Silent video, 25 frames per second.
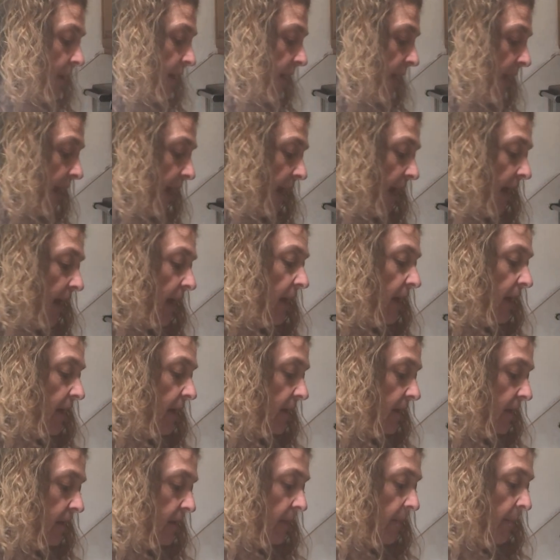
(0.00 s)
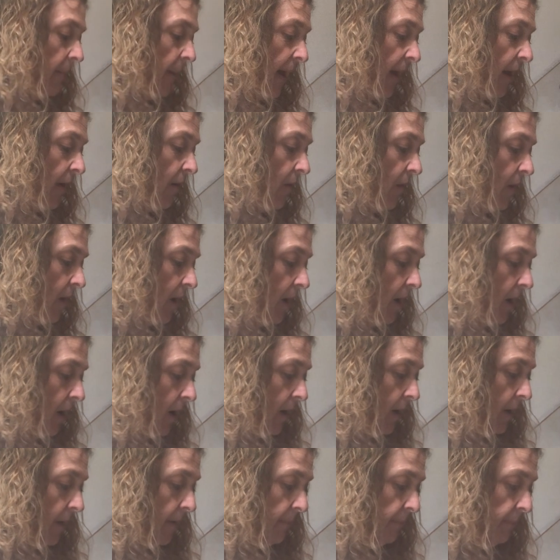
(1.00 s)
an egg is about
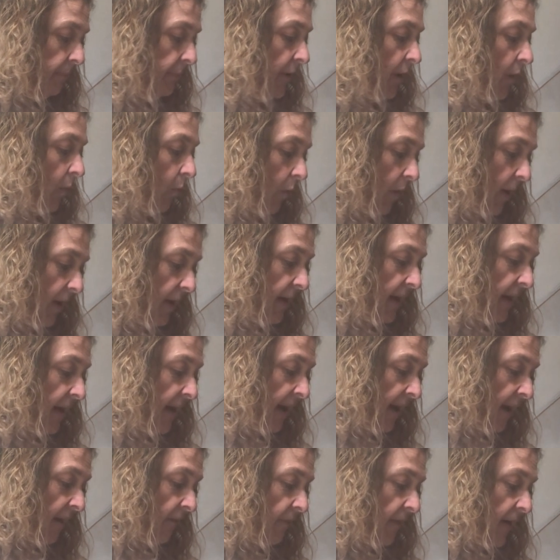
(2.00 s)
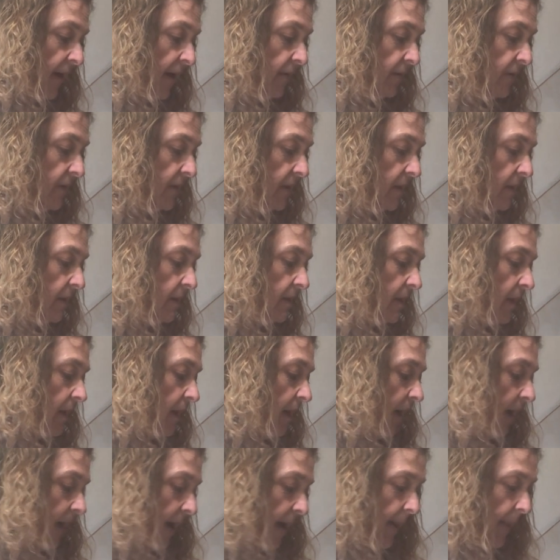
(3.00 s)
1½ ounces,
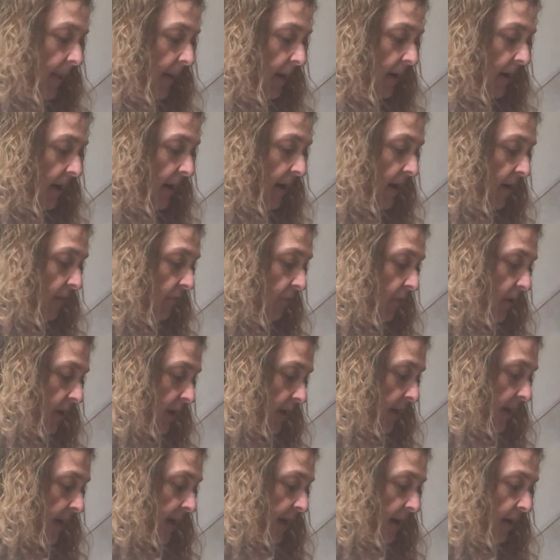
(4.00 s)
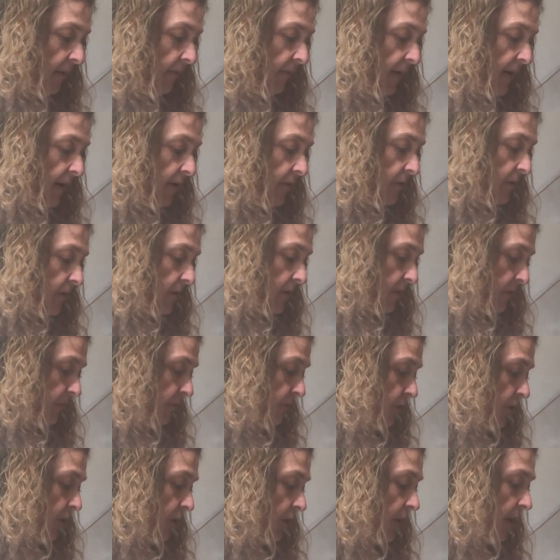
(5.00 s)
and then I have 1½ ounces
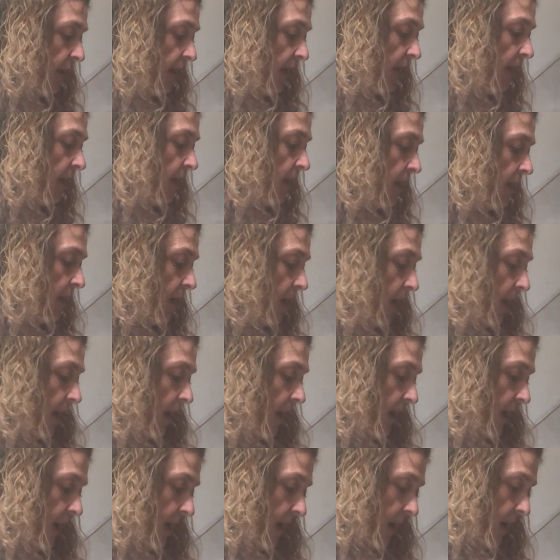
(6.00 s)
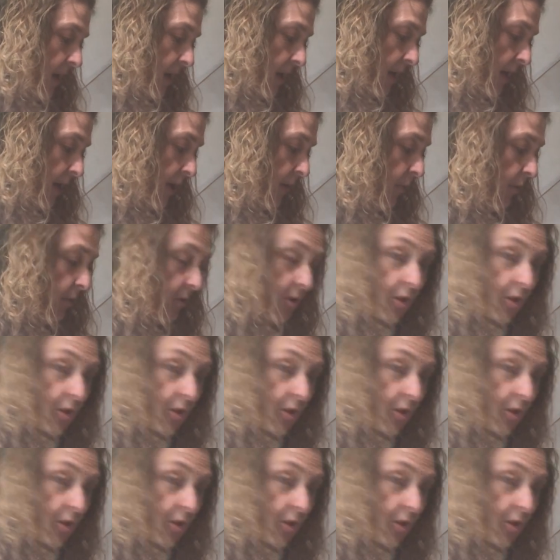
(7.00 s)
of turkey, and I